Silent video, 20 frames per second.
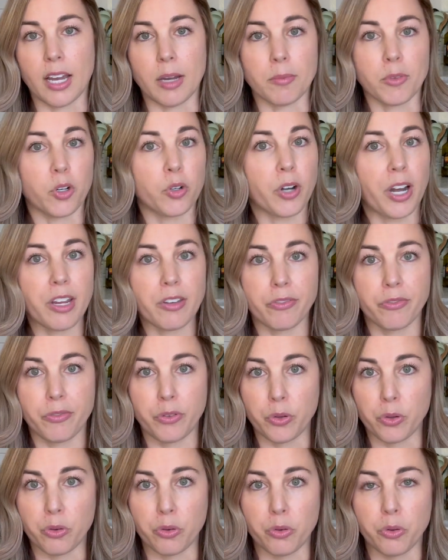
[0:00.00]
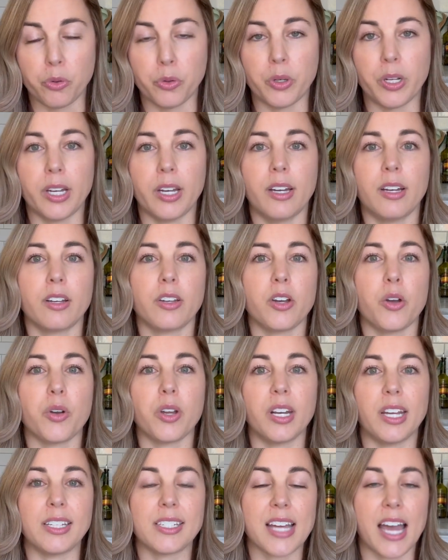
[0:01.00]
Great food,
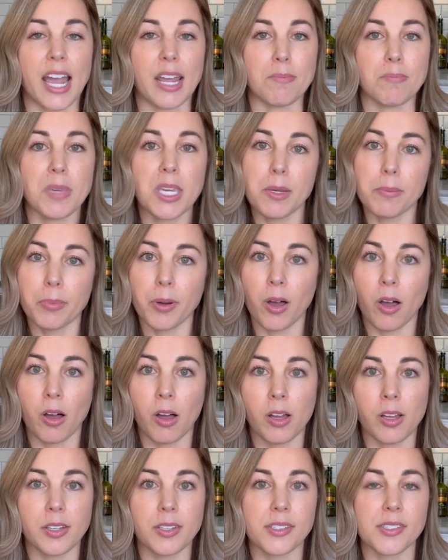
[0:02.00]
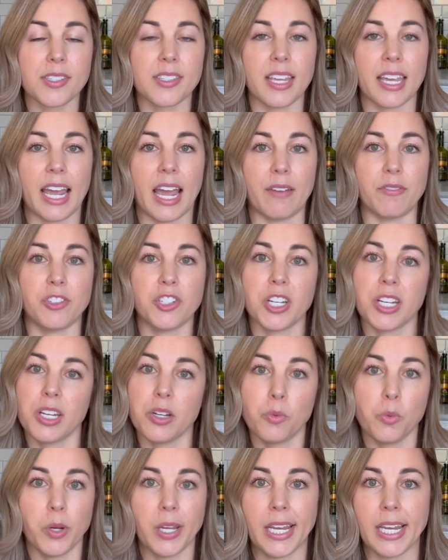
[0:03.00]
coconut Thai meatballs, they have
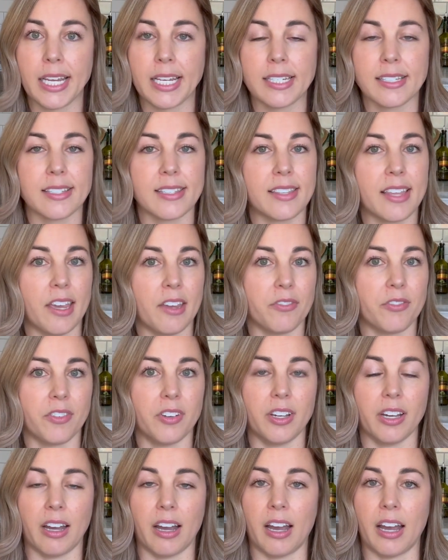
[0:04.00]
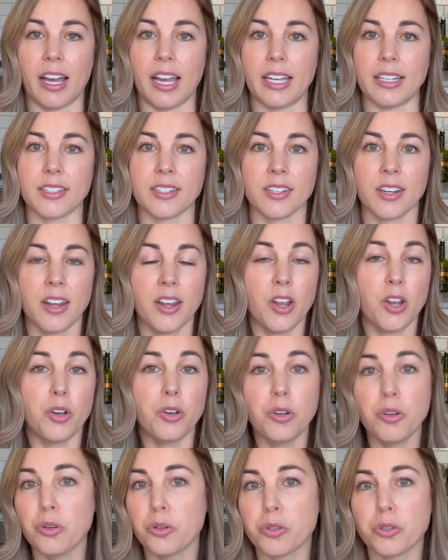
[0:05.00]
chicken wings, they've got
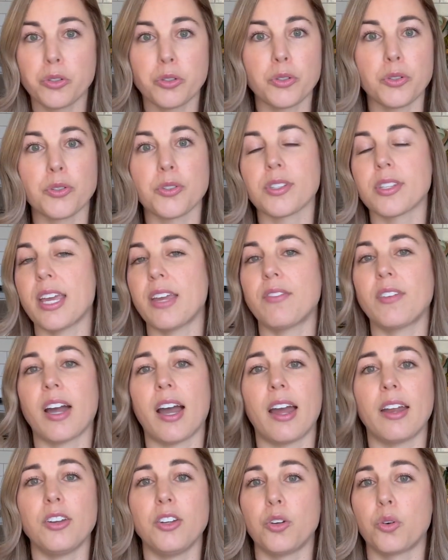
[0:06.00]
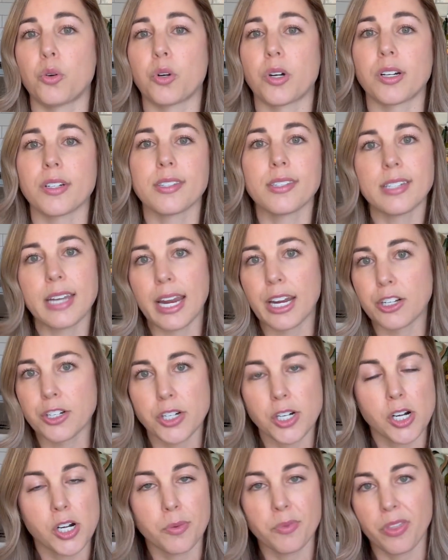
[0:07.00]
noodles, they've got your
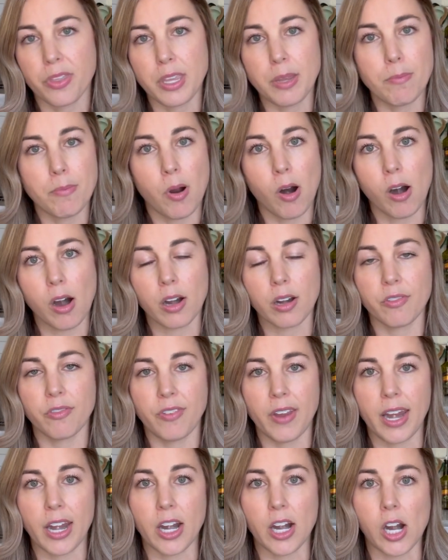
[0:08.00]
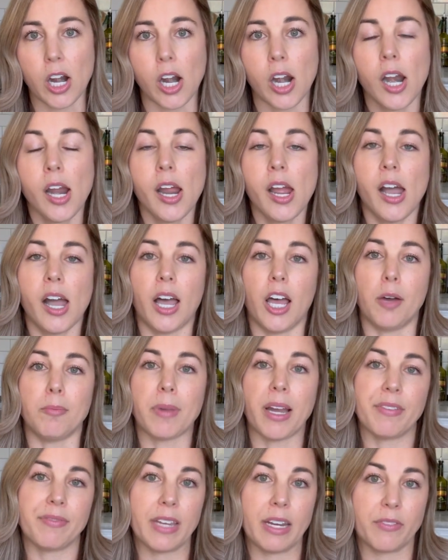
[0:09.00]
standard theme park fare.
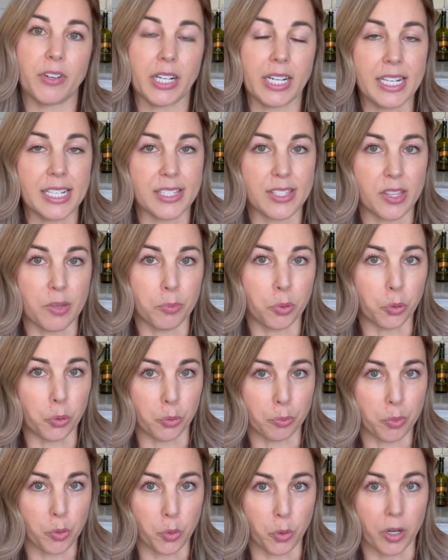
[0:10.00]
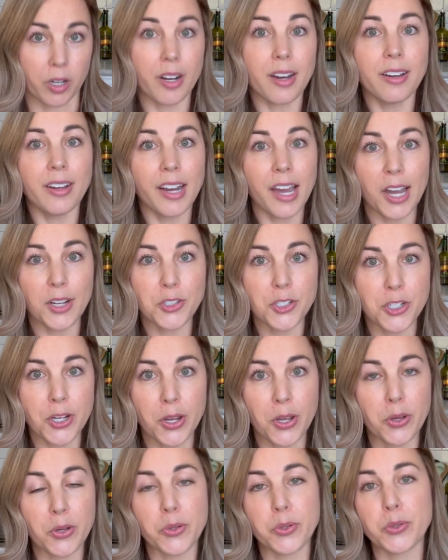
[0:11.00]
My favorite is the pulled pork
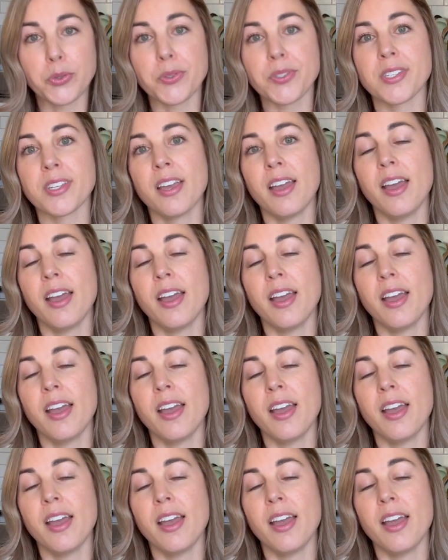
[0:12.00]
nachos